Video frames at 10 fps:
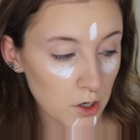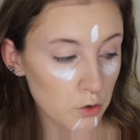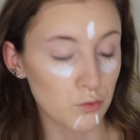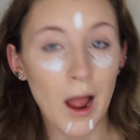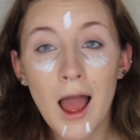
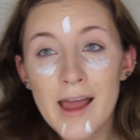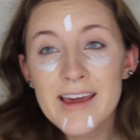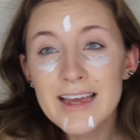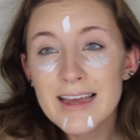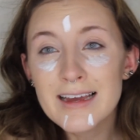crying.
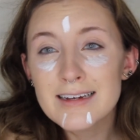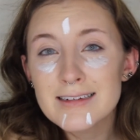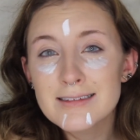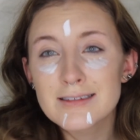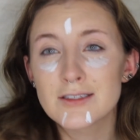
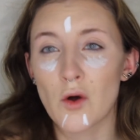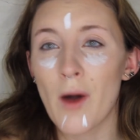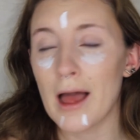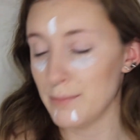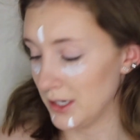So
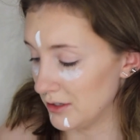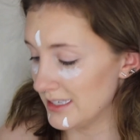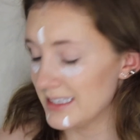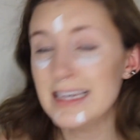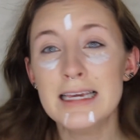happy to
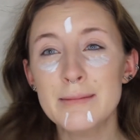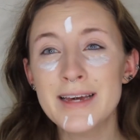see